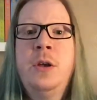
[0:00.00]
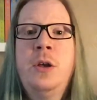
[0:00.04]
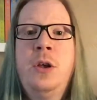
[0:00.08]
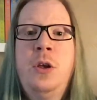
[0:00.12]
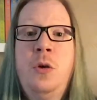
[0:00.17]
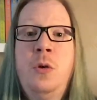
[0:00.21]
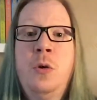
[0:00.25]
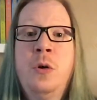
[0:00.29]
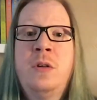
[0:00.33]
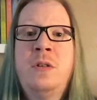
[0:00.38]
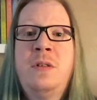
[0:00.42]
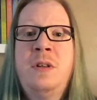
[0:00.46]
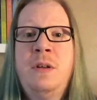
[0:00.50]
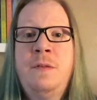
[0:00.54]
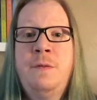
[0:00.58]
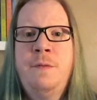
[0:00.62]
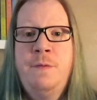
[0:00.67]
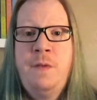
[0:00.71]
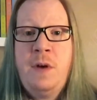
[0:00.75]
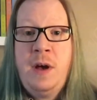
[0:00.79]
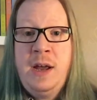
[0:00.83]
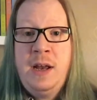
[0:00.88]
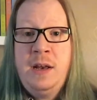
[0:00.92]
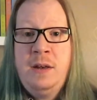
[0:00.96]
Cure did
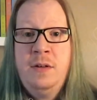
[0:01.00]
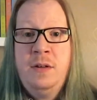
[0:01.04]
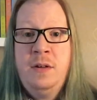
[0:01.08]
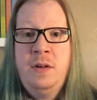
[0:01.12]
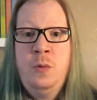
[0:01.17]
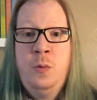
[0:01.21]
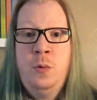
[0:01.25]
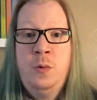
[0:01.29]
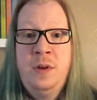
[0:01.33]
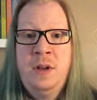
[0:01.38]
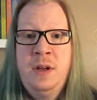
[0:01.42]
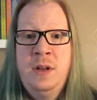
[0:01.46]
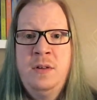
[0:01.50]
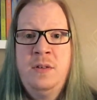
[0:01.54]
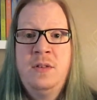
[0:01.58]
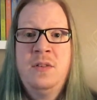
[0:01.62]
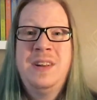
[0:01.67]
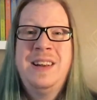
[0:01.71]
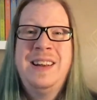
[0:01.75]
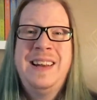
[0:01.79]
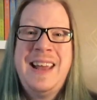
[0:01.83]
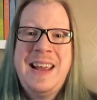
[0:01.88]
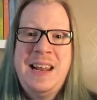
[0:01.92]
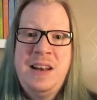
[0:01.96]
find an
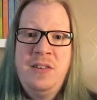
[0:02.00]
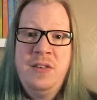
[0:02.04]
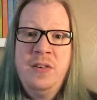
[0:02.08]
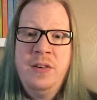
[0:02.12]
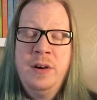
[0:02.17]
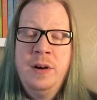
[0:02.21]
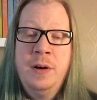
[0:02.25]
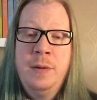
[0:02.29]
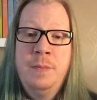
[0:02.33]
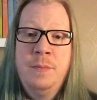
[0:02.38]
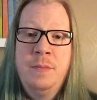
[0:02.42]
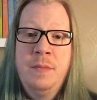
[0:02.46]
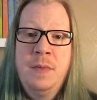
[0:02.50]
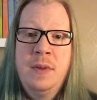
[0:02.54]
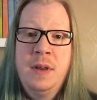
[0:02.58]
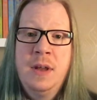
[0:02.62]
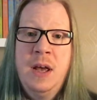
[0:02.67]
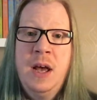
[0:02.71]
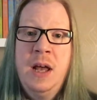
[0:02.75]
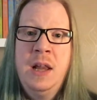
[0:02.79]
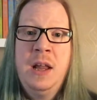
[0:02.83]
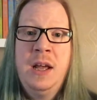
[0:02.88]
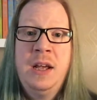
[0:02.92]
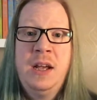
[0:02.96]
audience later
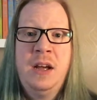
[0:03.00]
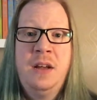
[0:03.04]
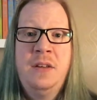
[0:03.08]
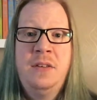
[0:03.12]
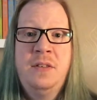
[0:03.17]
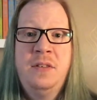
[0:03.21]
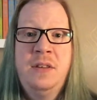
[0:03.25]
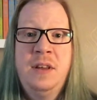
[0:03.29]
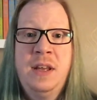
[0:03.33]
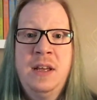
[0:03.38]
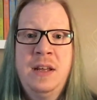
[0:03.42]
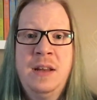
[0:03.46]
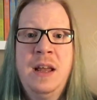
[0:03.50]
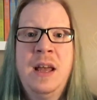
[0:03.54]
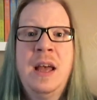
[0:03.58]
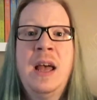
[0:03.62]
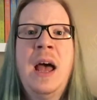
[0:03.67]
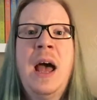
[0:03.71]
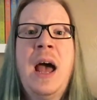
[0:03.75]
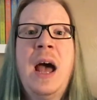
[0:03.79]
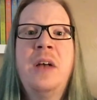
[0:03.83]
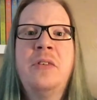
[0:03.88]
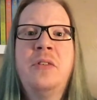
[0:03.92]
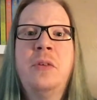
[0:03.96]
and, like I said,
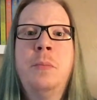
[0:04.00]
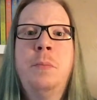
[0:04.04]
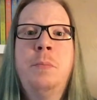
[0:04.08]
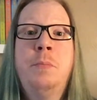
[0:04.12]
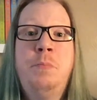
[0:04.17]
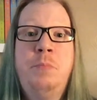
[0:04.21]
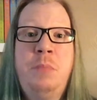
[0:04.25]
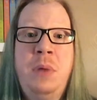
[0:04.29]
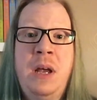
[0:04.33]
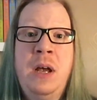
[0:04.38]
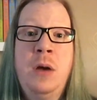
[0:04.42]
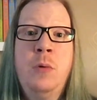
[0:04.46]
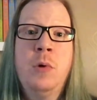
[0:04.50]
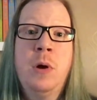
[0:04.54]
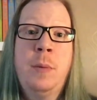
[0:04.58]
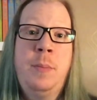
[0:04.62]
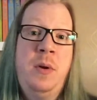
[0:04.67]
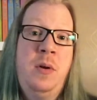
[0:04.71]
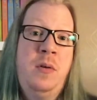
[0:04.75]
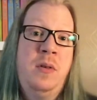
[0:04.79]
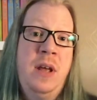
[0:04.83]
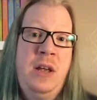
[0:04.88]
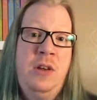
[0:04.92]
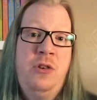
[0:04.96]
has a big
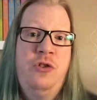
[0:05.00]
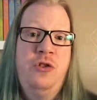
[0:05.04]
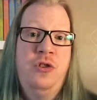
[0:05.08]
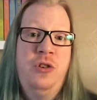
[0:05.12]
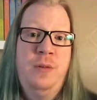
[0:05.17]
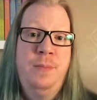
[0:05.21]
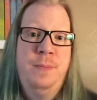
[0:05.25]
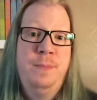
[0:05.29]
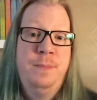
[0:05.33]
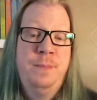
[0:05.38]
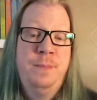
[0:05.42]
reputation.